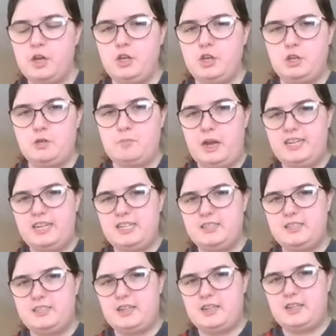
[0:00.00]
You
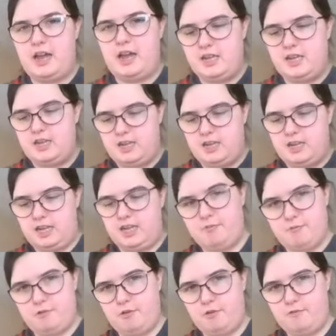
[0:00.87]
place a
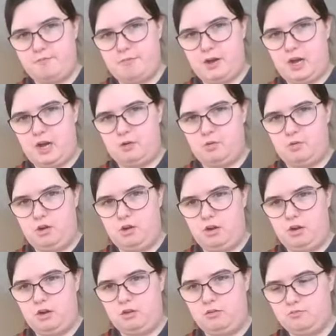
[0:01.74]
heat-proof
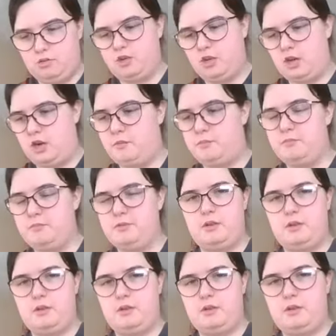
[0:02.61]
bowl on top,
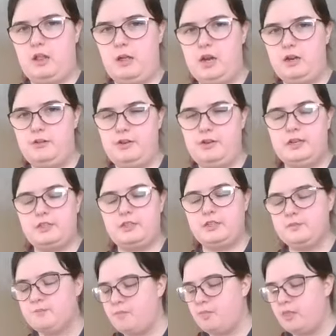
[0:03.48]
something like
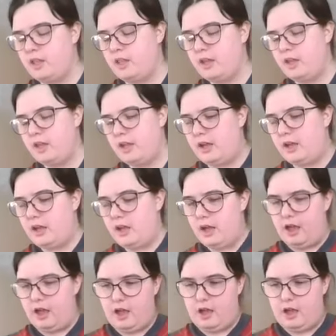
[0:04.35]
Pyrex
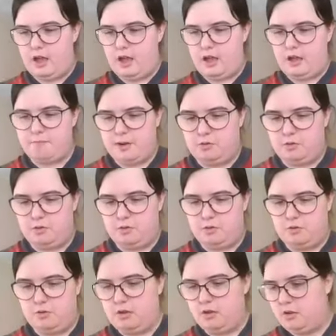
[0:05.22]

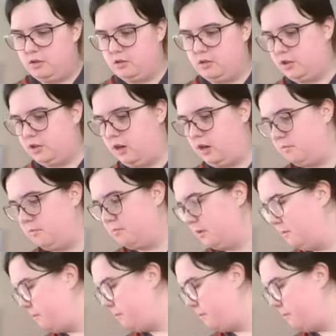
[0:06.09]
bowl on top.